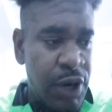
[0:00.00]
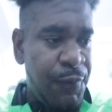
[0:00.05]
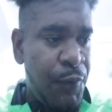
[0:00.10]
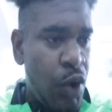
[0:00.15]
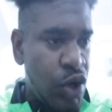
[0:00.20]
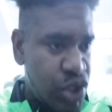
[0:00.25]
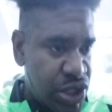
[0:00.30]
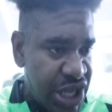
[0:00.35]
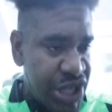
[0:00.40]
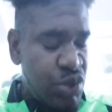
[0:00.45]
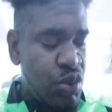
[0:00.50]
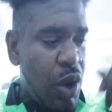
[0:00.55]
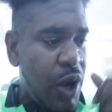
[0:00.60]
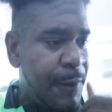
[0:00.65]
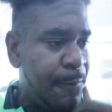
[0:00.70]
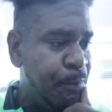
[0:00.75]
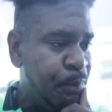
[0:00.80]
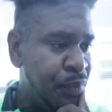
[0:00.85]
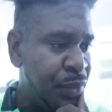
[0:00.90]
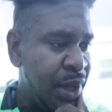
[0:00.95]
Of course, this
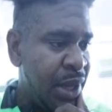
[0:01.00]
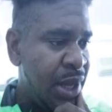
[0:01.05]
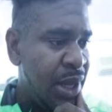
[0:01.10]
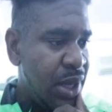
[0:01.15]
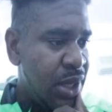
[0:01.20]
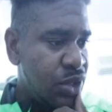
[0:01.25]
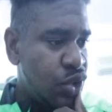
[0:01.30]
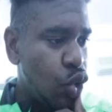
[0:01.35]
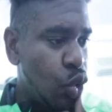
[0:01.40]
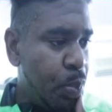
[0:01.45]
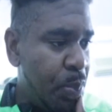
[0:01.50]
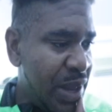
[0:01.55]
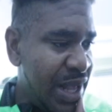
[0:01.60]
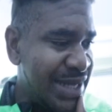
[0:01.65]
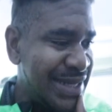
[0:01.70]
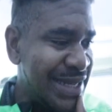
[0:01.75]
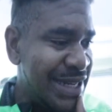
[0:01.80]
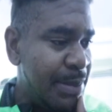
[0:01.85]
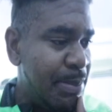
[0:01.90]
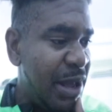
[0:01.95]
one took
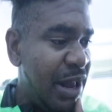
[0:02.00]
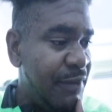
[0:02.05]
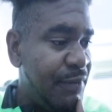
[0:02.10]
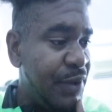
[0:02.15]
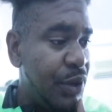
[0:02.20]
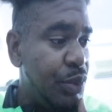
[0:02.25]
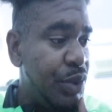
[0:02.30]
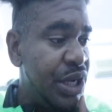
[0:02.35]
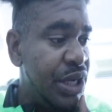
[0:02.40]
place in the Bellevue